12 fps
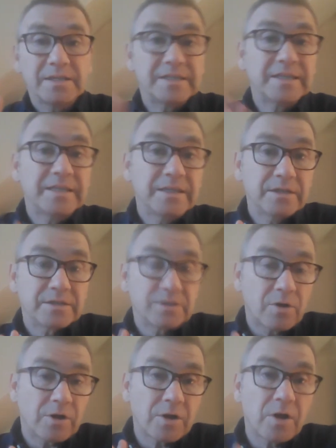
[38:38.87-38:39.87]
It's,
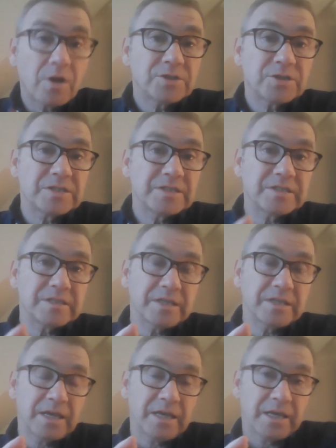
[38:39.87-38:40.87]
so our consciousness
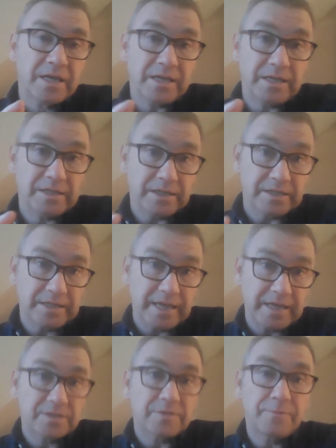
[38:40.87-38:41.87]

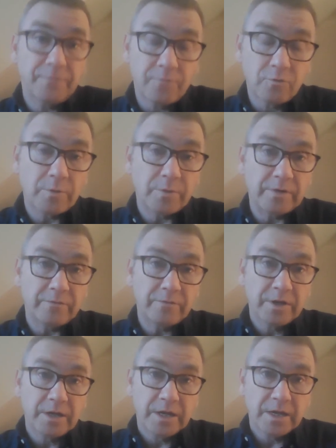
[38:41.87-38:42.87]
takes the form of